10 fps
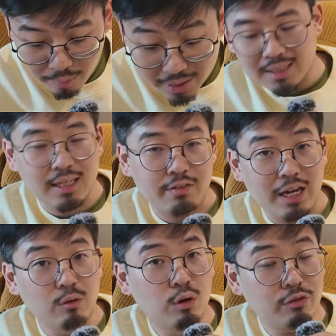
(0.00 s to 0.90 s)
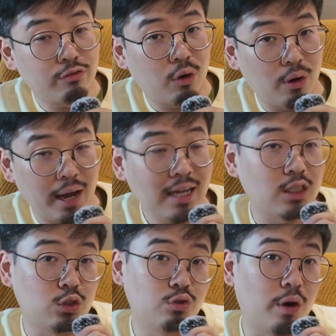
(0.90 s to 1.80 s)
because they have Aerial 4
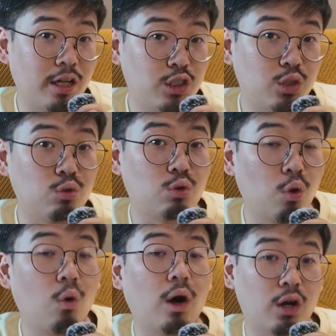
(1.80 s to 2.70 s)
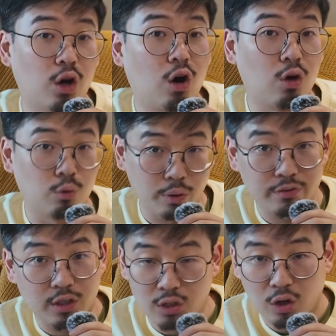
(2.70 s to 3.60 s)
as a draw engine to go along
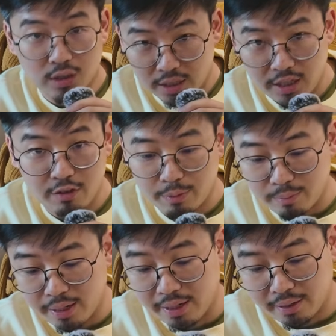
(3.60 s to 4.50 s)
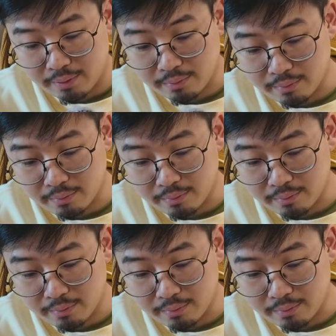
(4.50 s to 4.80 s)
with the docs that they've been playing.